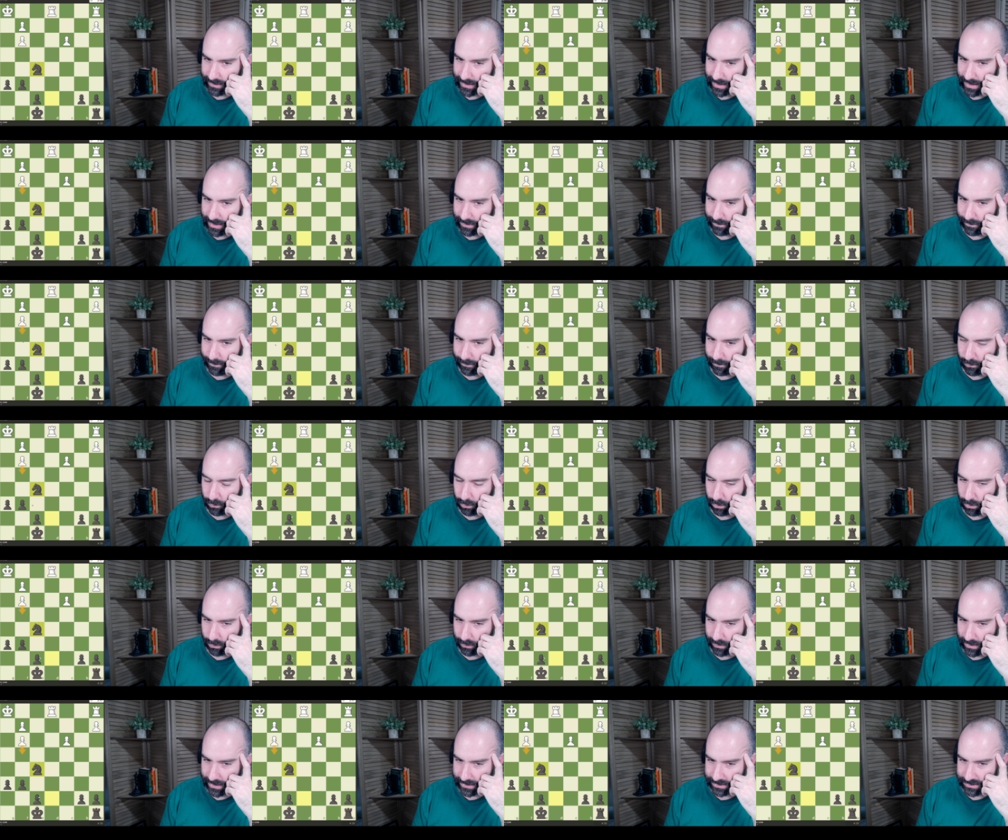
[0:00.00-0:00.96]

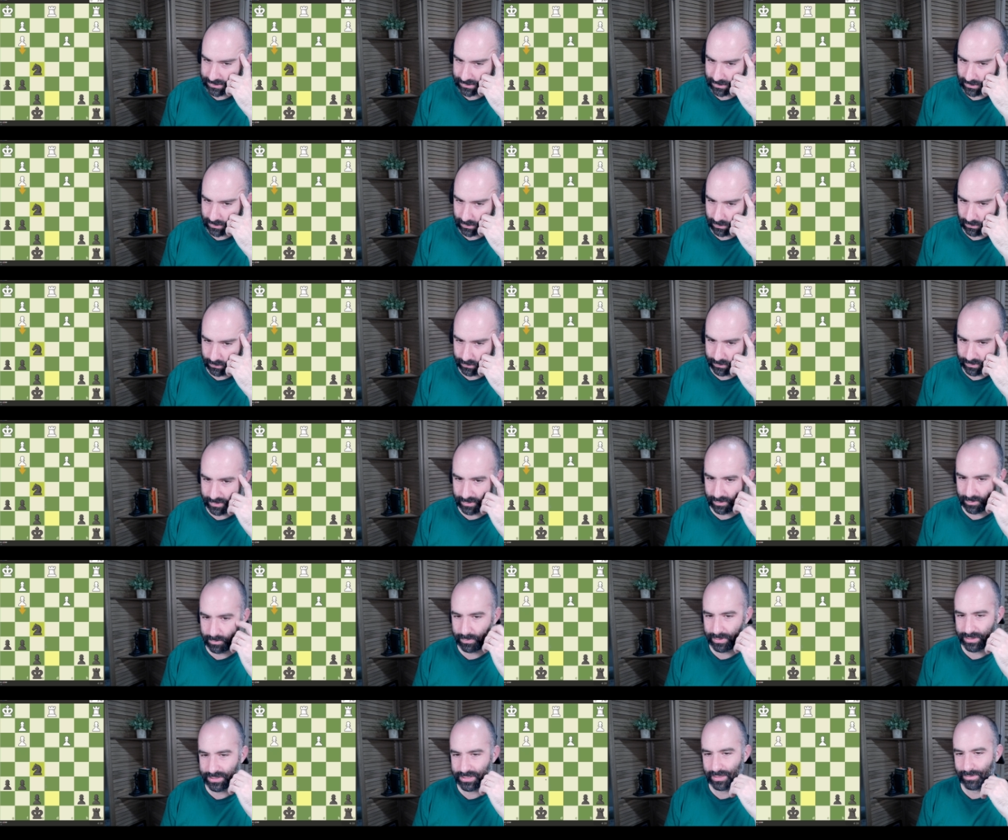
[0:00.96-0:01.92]
f4 would actually lose this
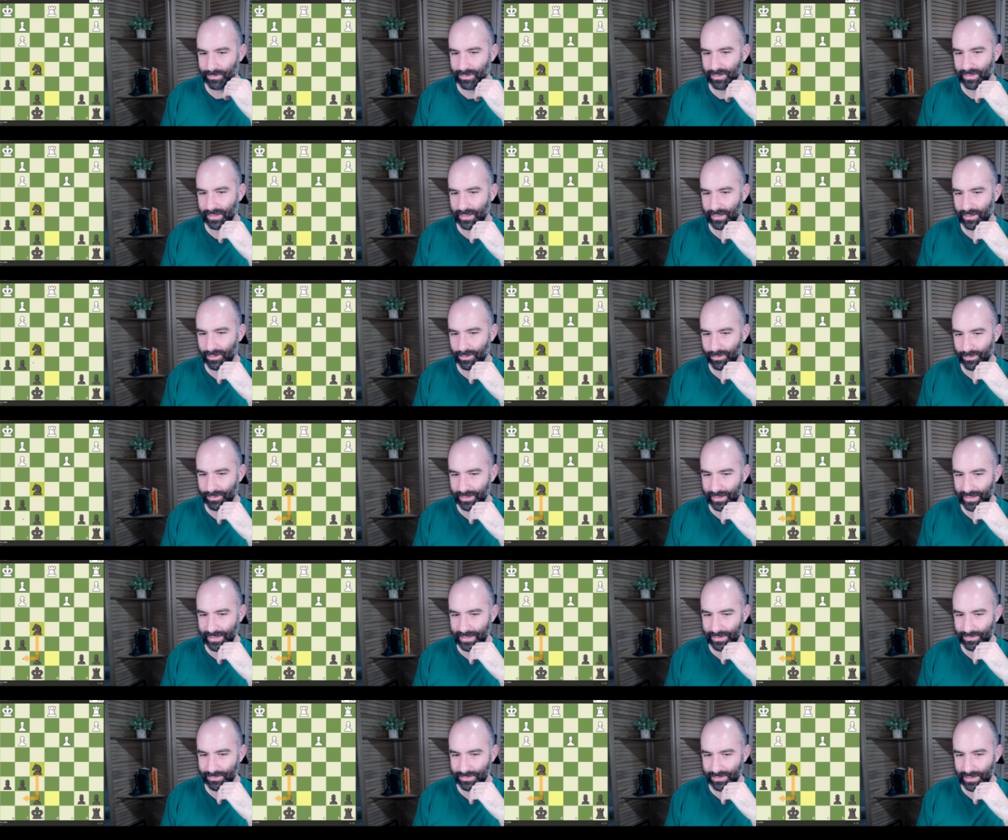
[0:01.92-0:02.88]
bishop, because I can go
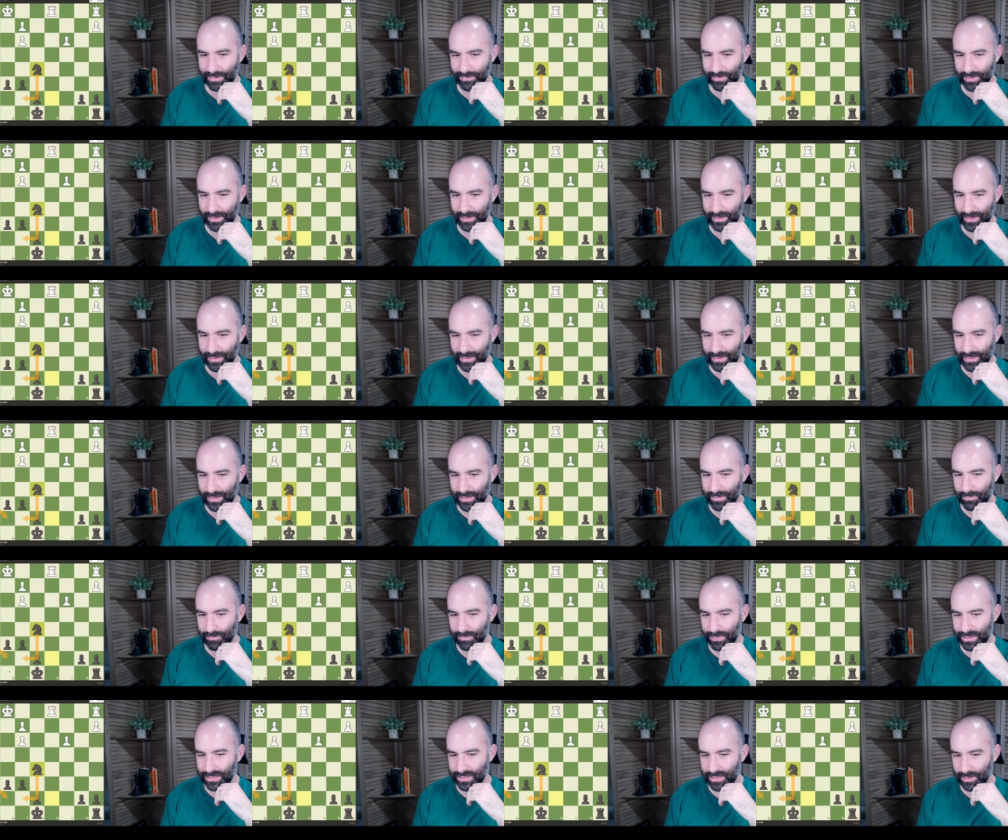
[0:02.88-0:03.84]
knight f7,
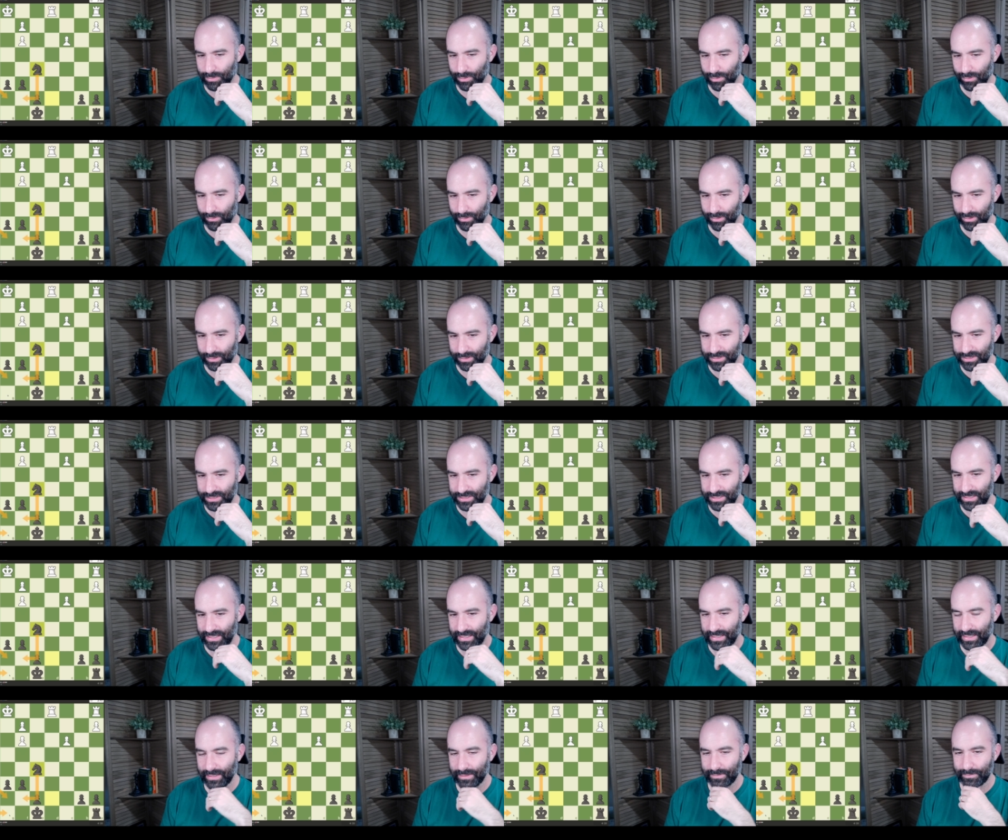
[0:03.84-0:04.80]
bishop, rook
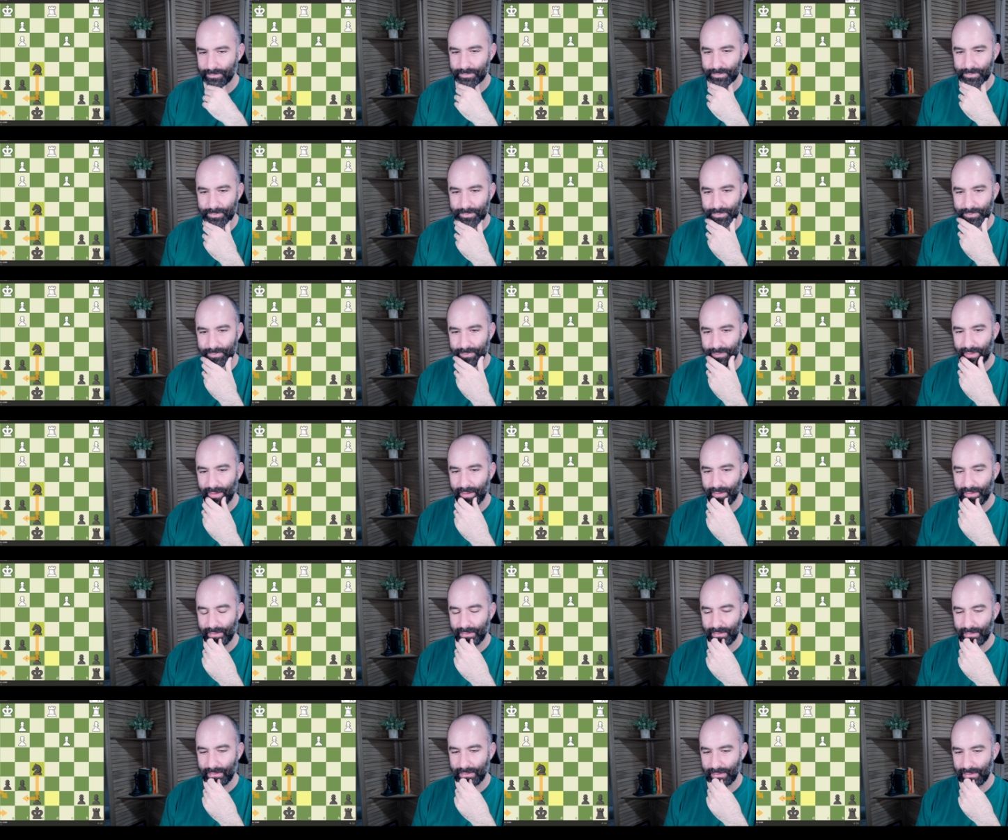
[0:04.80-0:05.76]
g8,
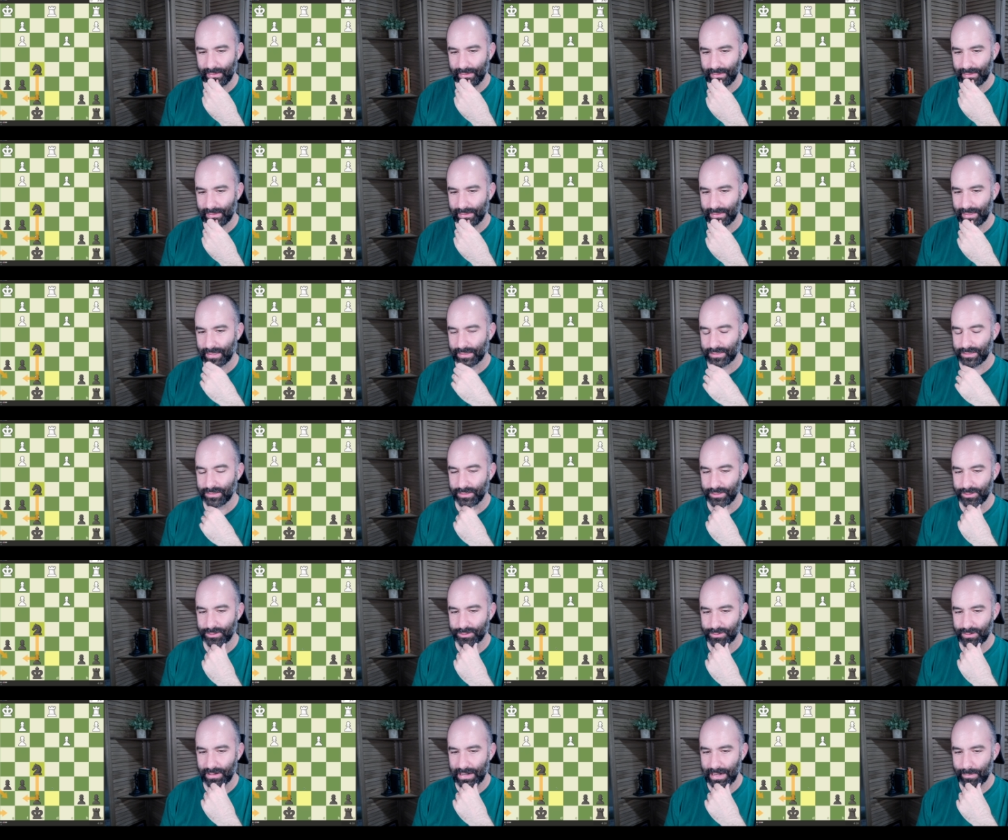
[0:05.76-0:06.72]
and actually
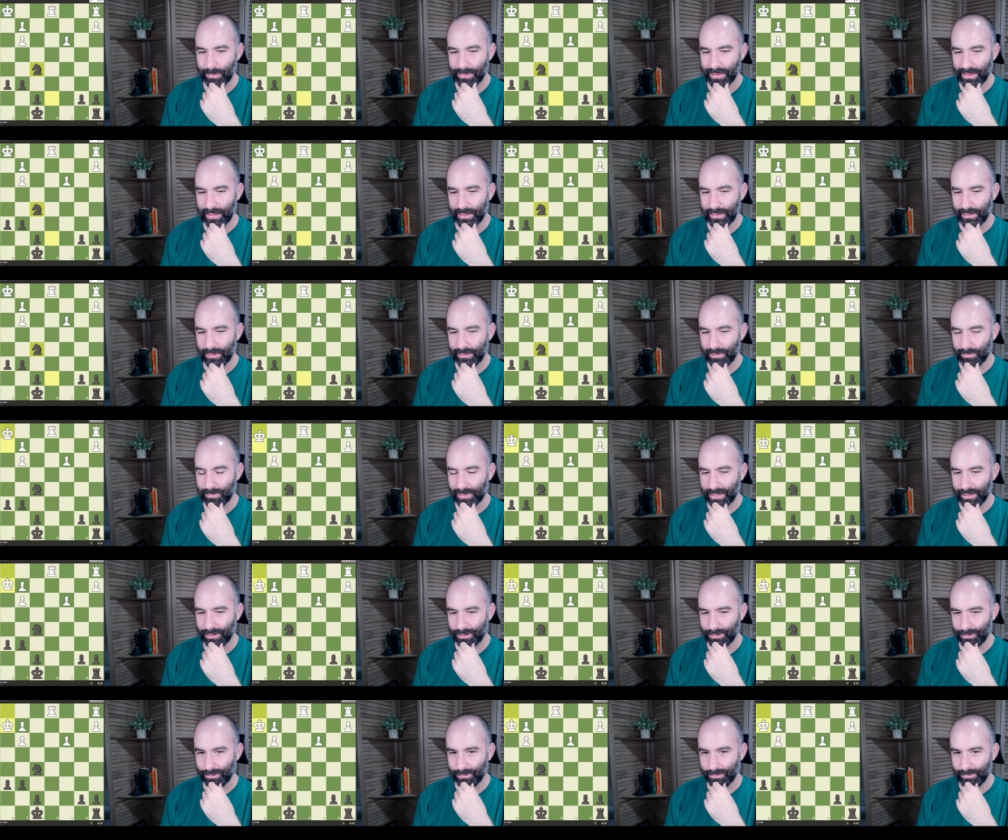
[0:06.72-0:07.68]
trap that in my
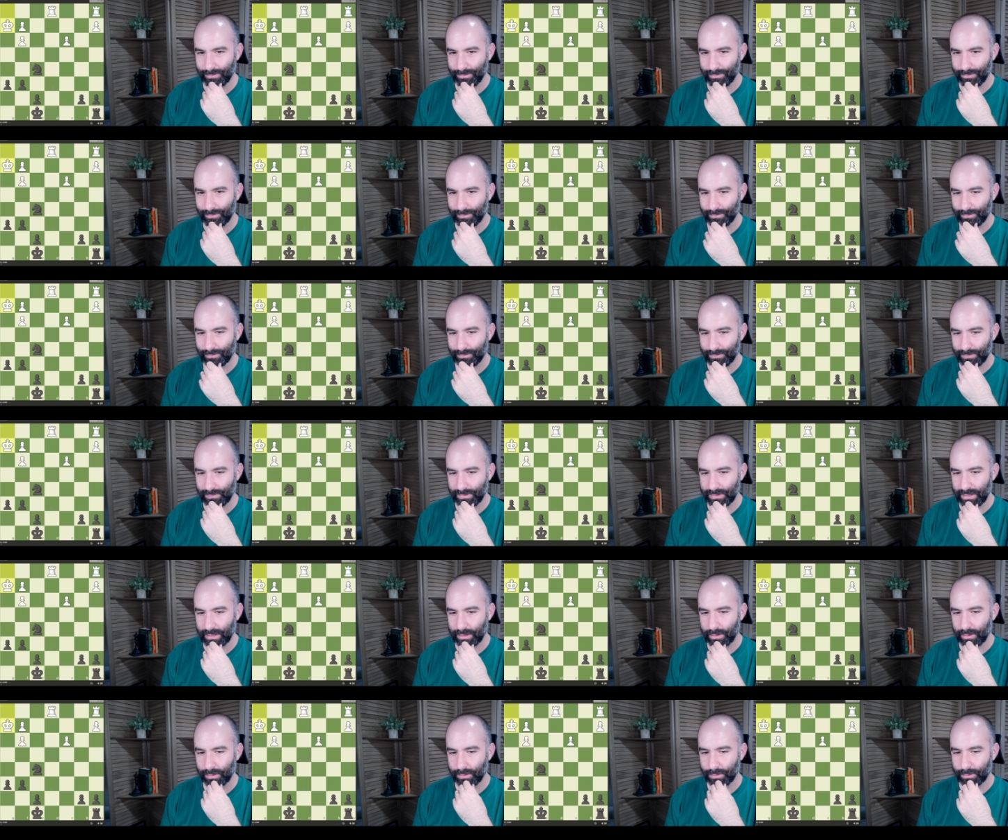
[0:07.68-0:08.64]
own
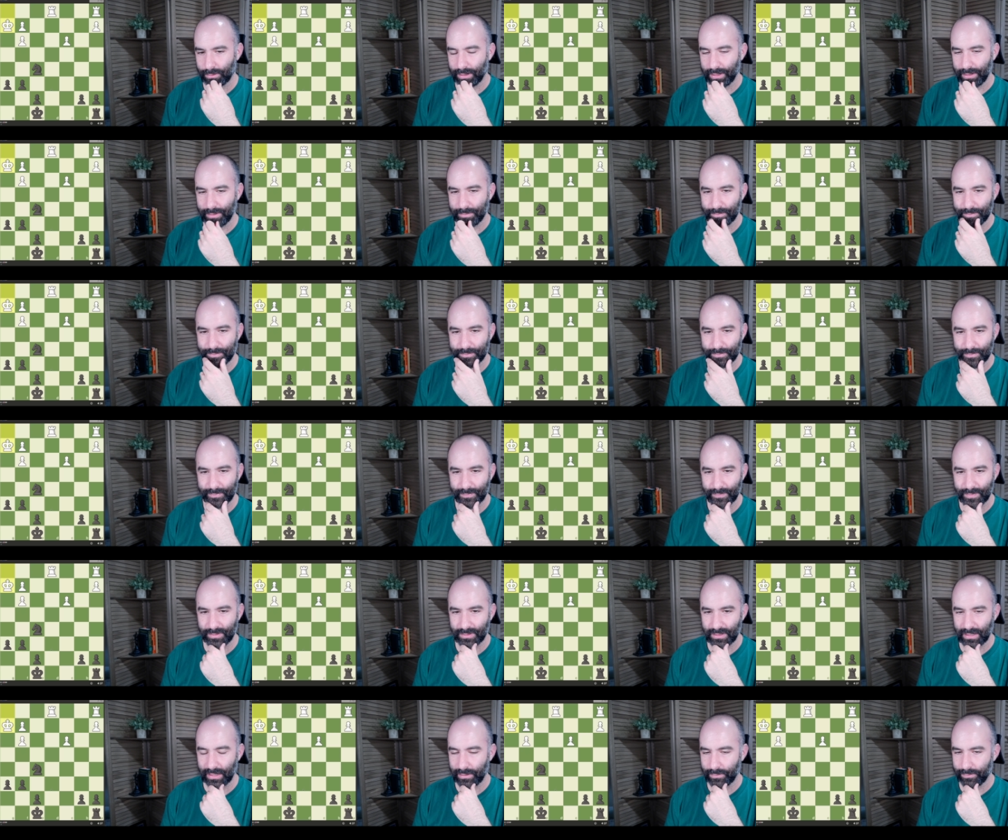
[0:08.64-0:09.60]
territory,
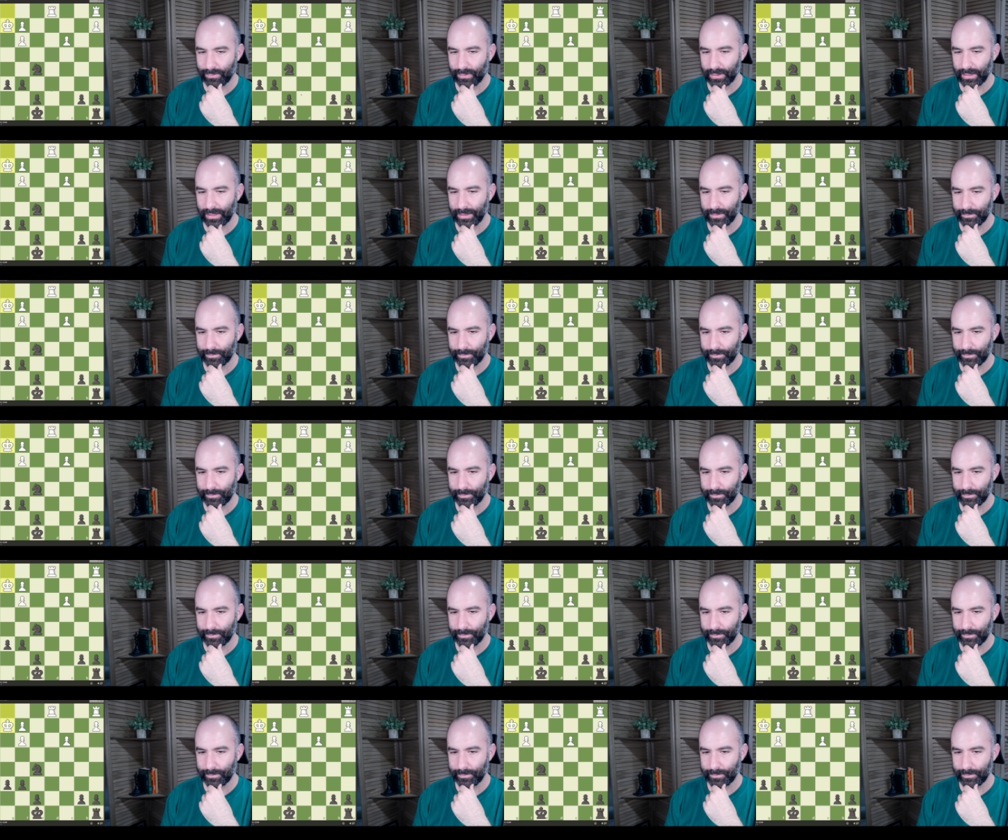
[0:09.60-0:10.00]
which is kind of funny.